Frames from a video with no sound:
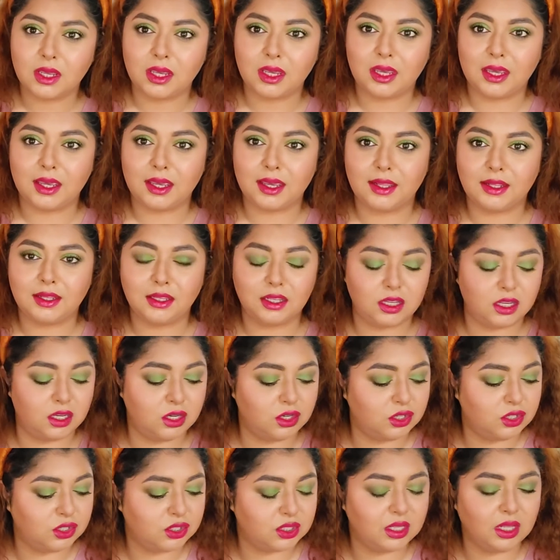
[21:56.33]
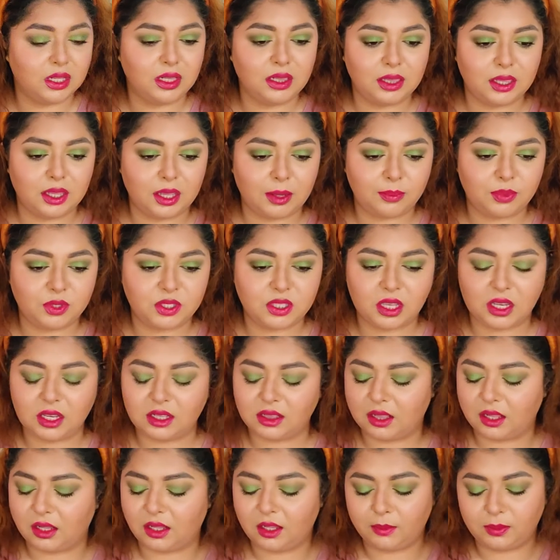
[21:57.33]
And here's the lipstick.
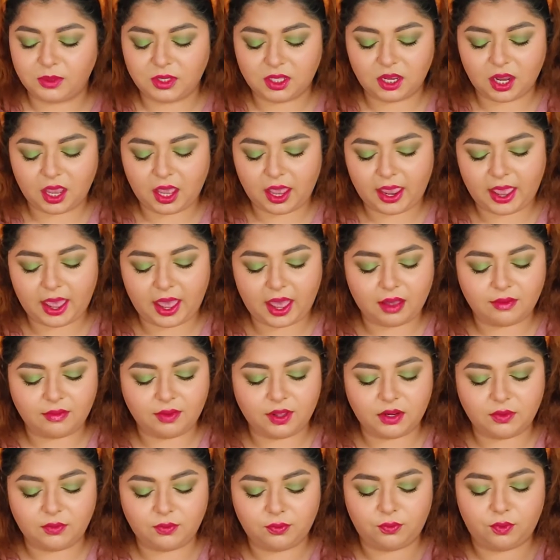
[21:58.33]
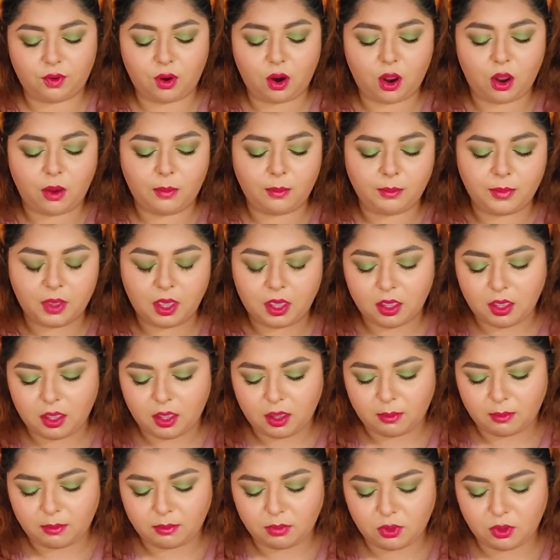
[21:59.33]
The lipstick, I have it from
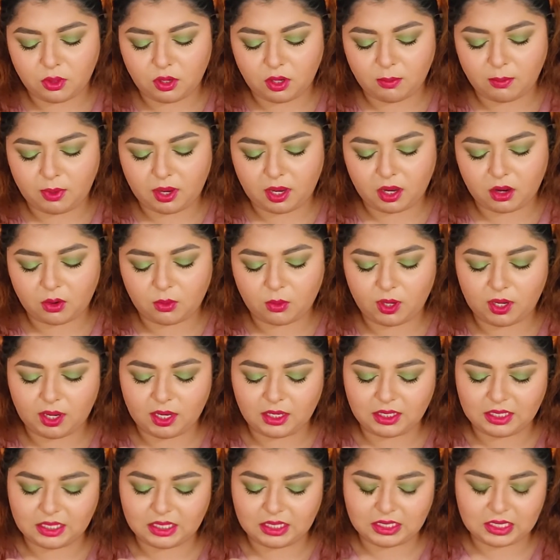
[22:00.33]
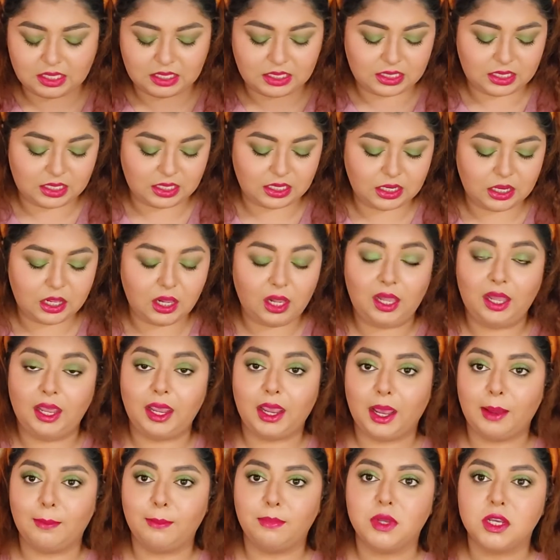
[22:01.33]
Beauty Bakery, and this is in
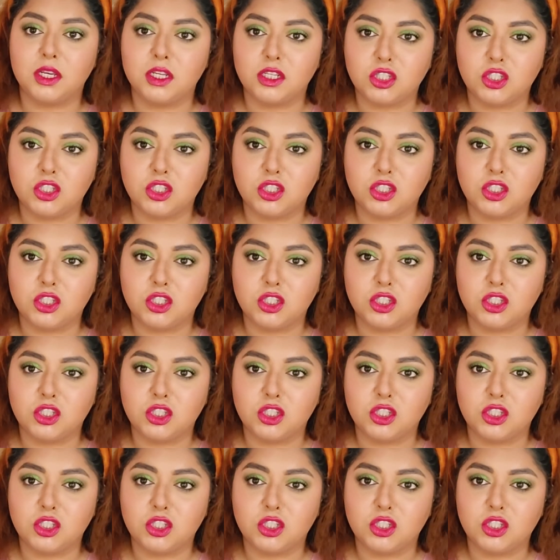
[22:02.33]
Glam